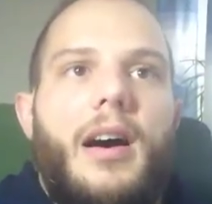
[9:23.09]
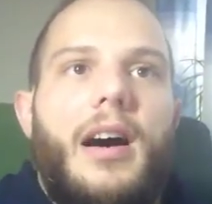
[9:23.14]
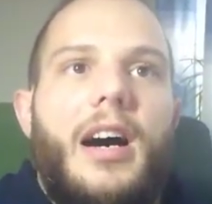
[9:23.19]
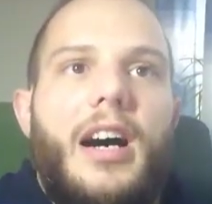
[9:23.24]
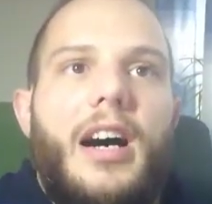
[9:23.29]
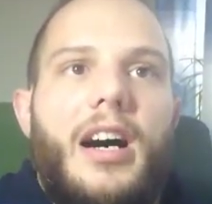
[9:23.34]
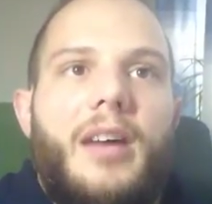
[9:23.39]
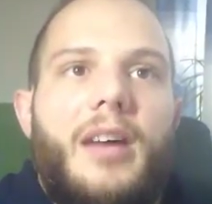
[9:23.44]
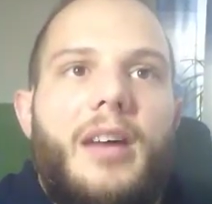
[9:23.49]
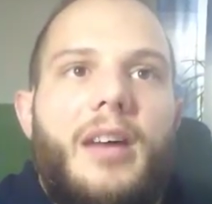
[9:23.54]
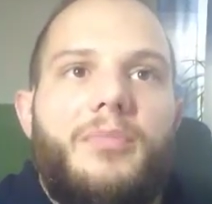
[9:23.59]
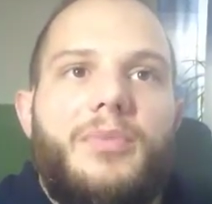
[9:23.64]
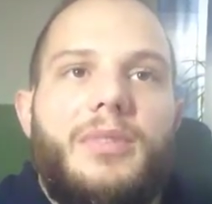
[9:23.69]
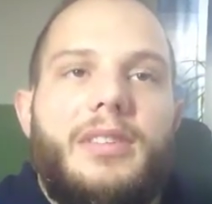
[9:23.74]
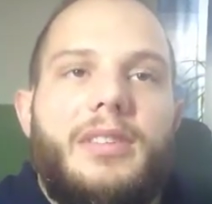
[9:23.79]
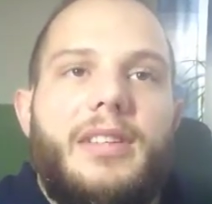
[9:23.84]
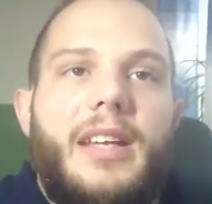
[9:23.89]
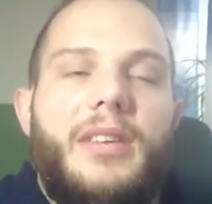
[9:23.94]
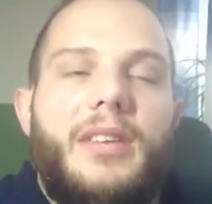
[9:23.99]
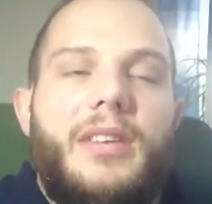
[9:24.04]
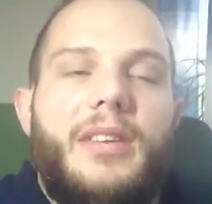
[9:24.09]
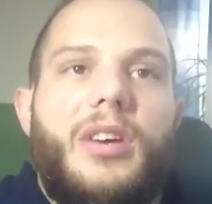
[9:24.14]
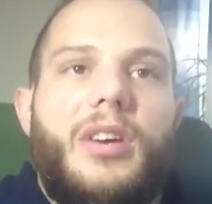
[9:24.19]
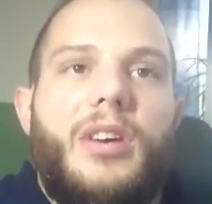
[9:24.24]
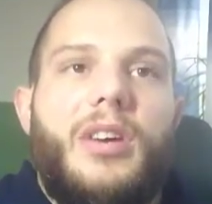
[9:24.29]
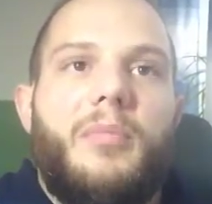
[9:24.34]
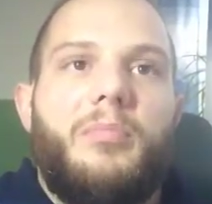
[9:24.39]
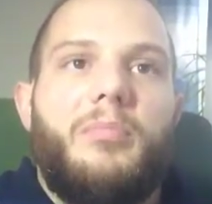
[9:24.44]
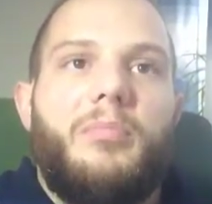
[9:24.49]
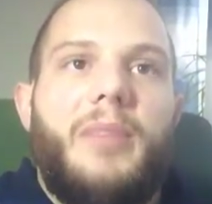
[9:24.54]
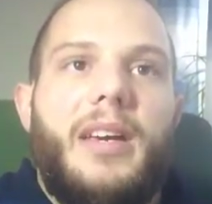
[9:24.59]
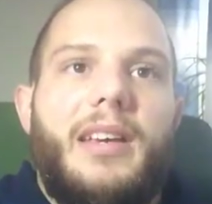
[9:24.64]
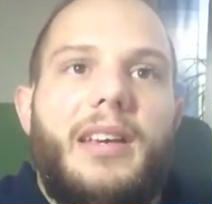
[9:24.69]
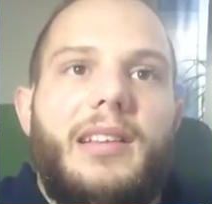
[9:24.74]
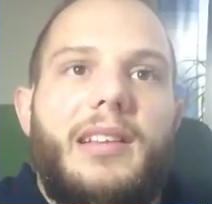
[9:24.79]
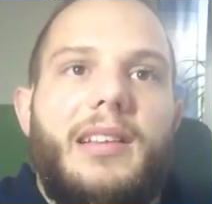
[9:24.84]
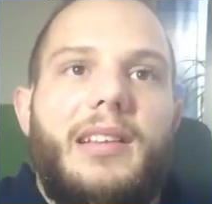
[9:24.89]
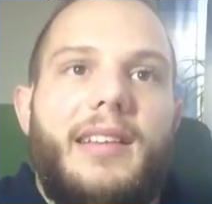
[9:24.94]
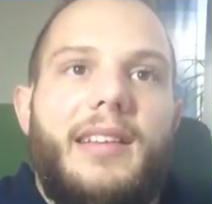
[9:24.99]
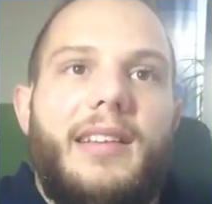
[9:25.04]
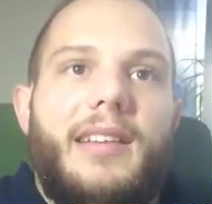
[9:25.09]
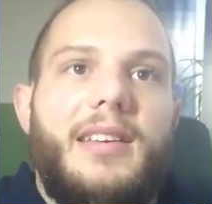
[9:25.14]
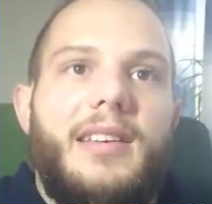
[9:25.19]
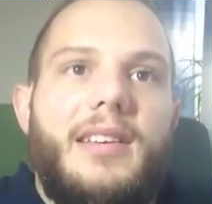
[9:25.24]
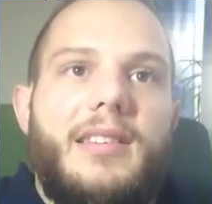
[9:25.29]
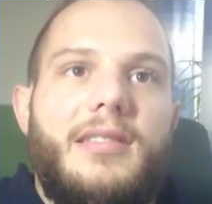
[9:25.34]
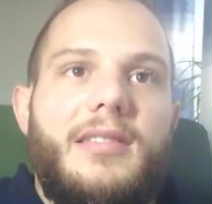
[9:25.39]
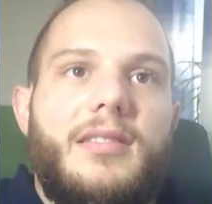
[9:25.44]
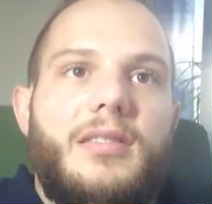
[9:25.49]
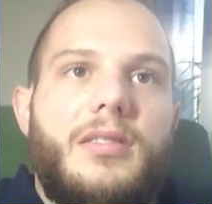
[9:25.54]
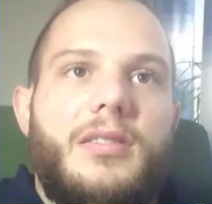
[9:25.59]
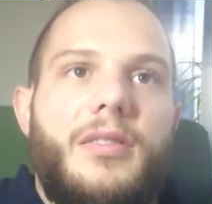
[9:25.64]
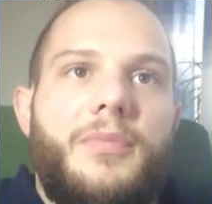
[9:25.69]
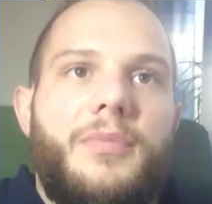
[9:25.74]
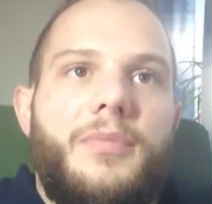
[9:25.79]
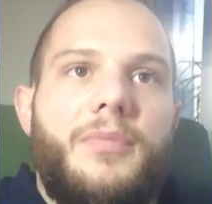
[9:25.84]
then you can make it like this.